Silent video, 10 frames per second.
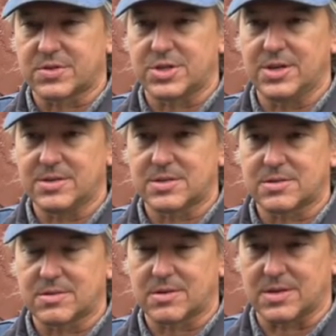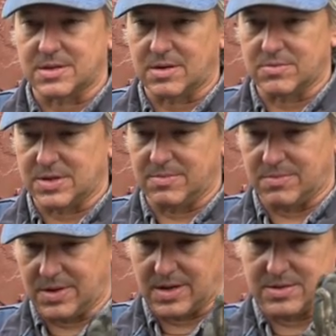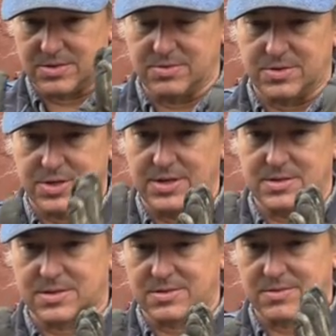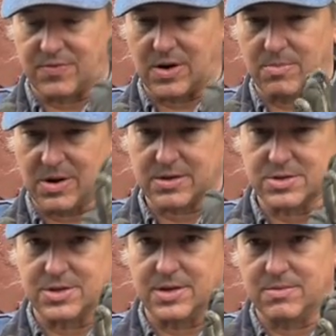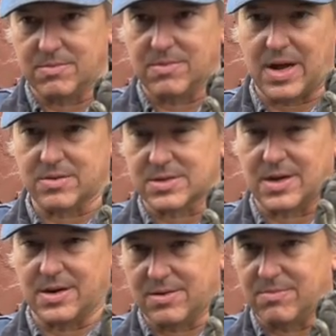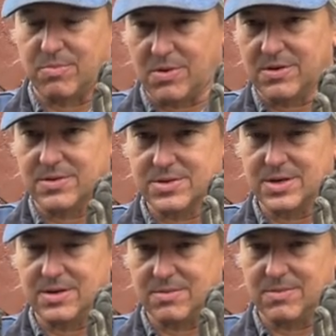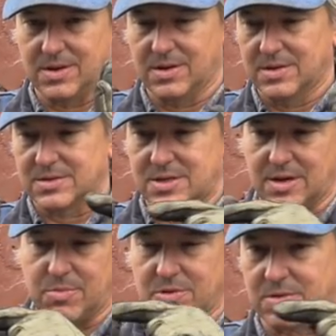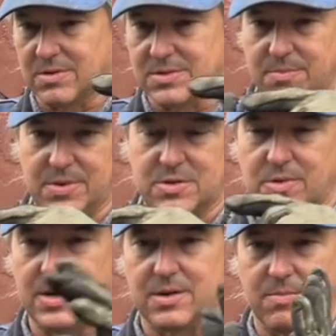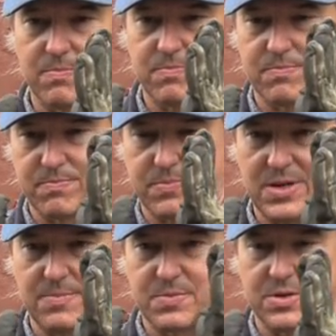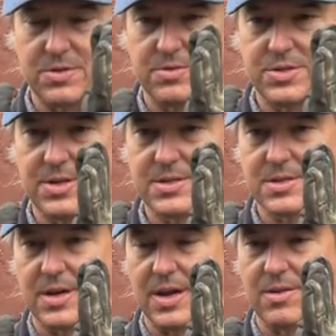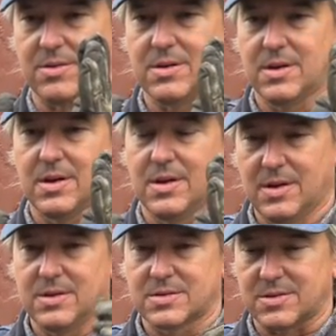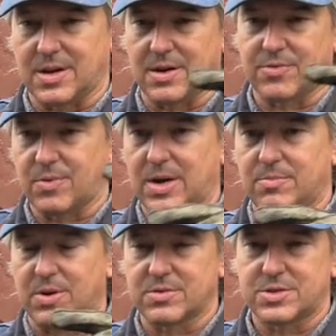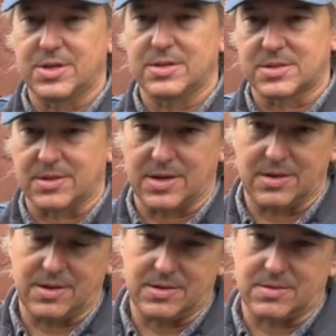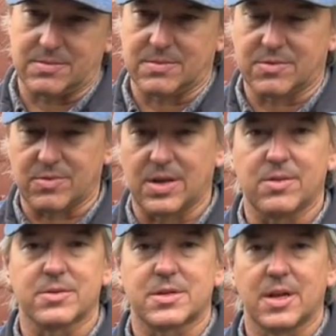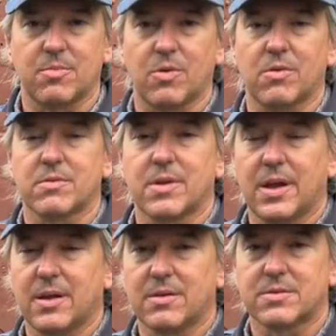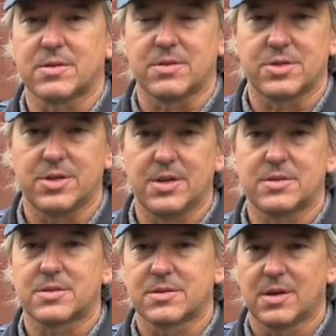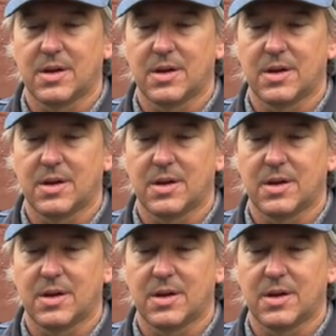sheets because it goes in. You got two sheets, firebox sheet outside of the boiler sheet. Stable goes in between to keep the two sheets together. So you got to thread both sheets, and then you thread the stable into the sheets,